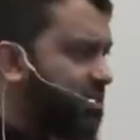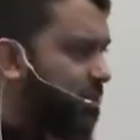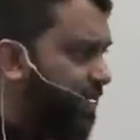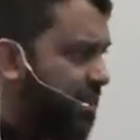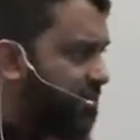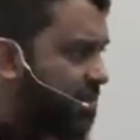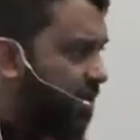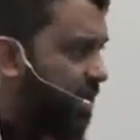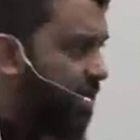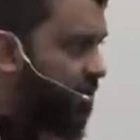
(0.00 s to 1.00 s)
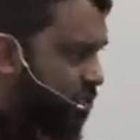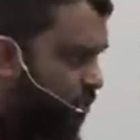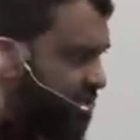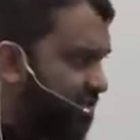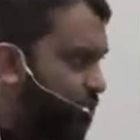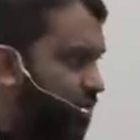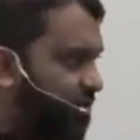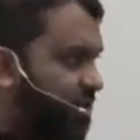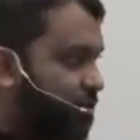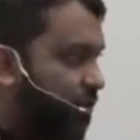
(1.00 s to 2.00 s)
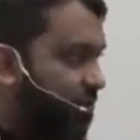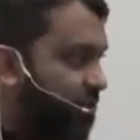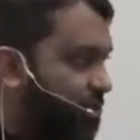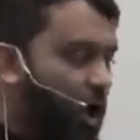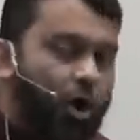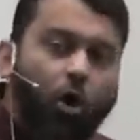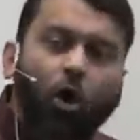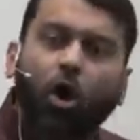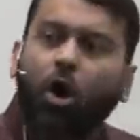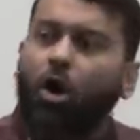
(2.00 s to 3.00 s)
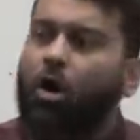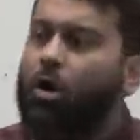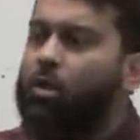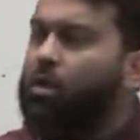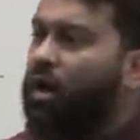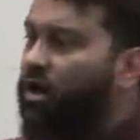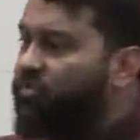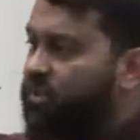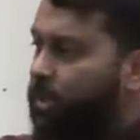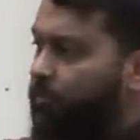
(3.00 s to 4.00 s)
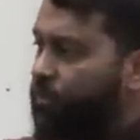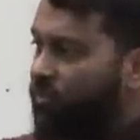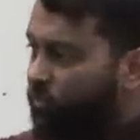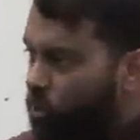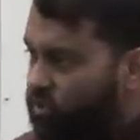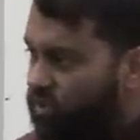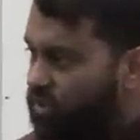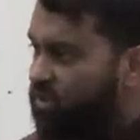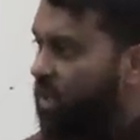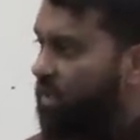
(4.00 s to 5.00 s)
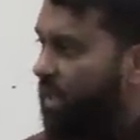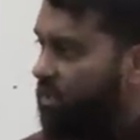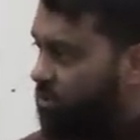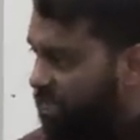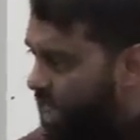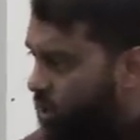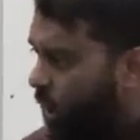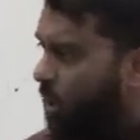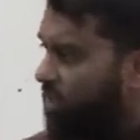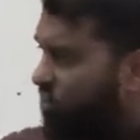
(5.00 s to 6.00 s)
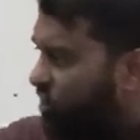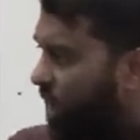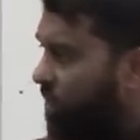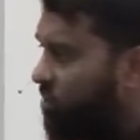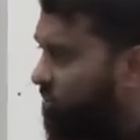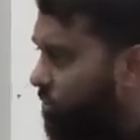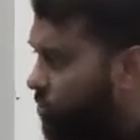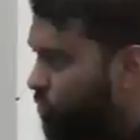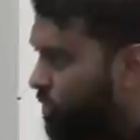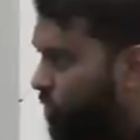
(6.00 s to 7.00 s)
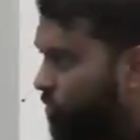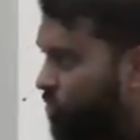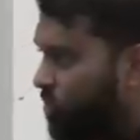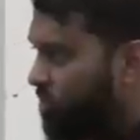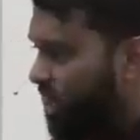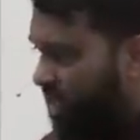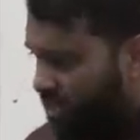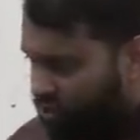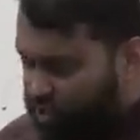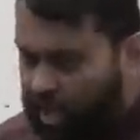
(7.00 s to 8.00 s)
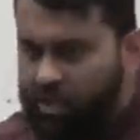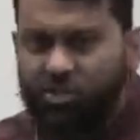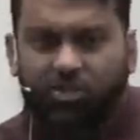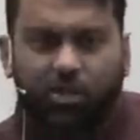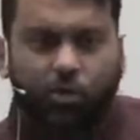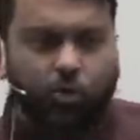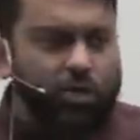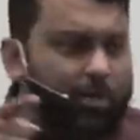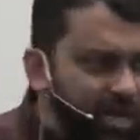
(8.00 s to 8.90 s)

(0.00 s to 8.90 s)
of the Bani Israel, the stories of the previous prophets, all of the verses that take on the challenge of the Jews and Christians, that challenge the Yahud, the